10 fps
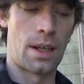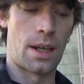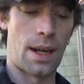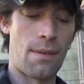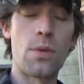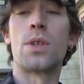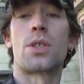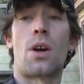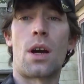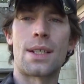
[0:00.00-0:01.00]
And I've owned
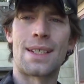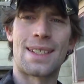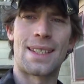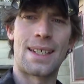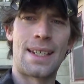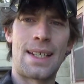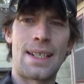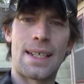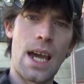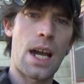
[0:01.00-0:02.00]
this car since
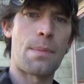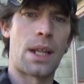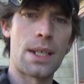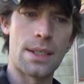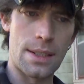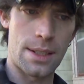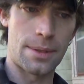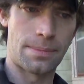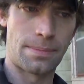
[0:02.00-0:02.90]
the day I got my license.